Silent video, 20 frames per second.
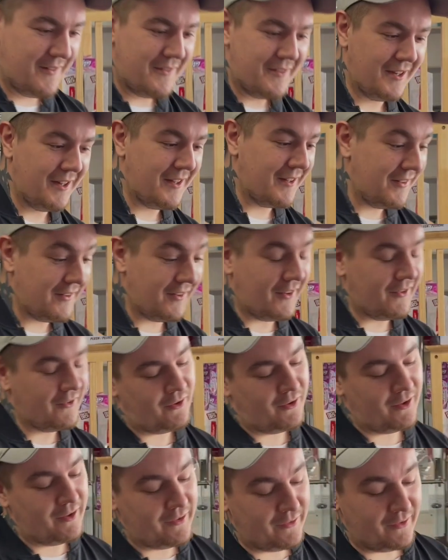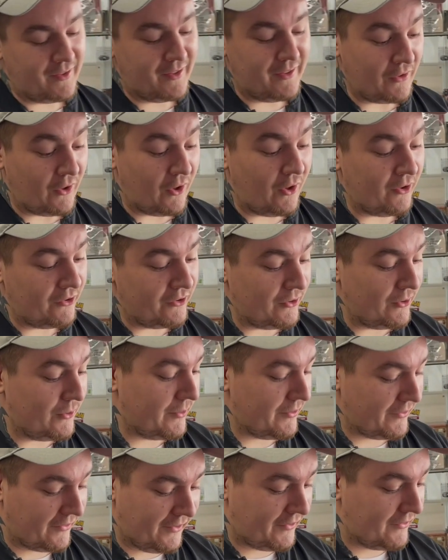We got, so this also
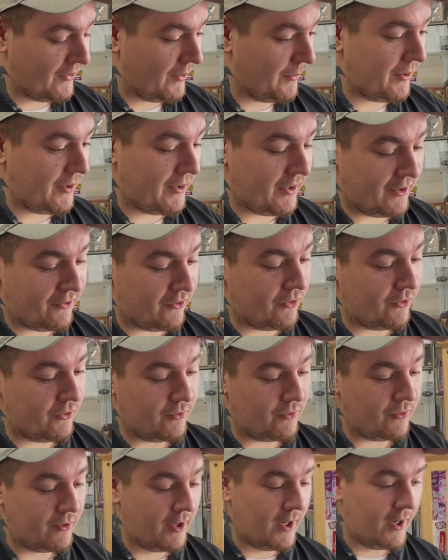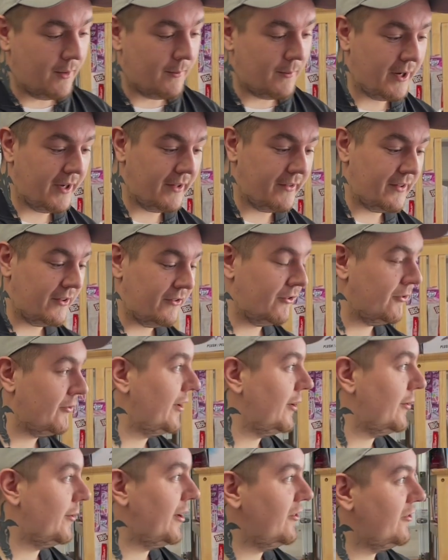was like something that drew my attention
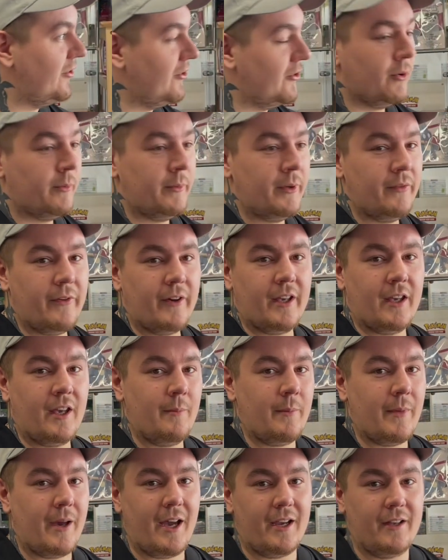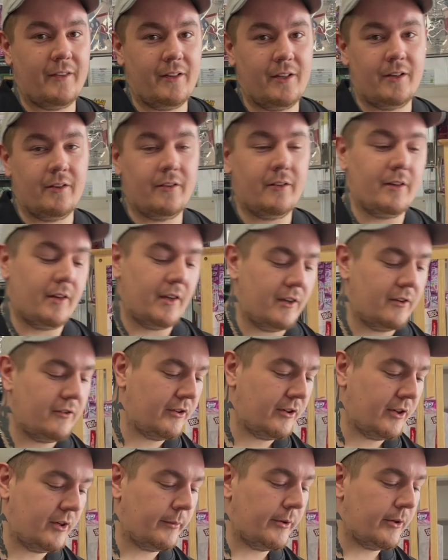right away. She told me if I came back at the end of the day,
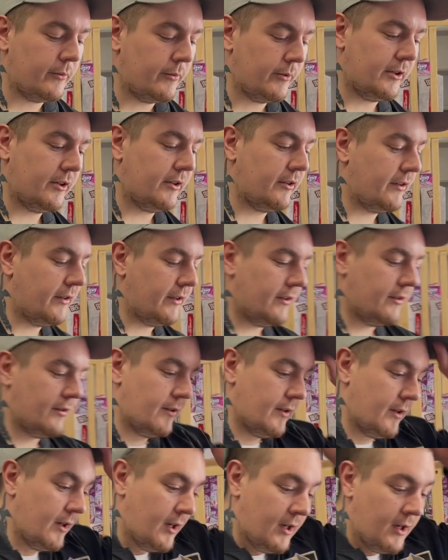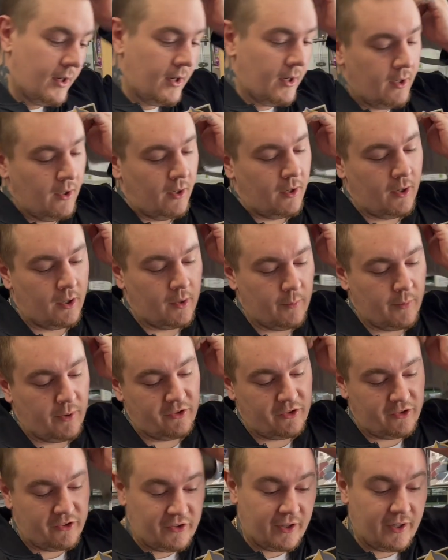she'd give me a really good deal on a
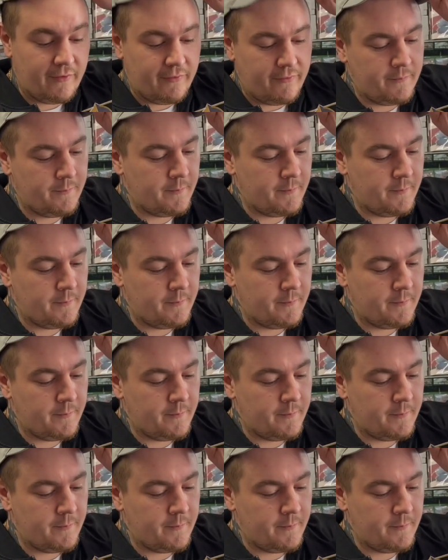bunch of stuff.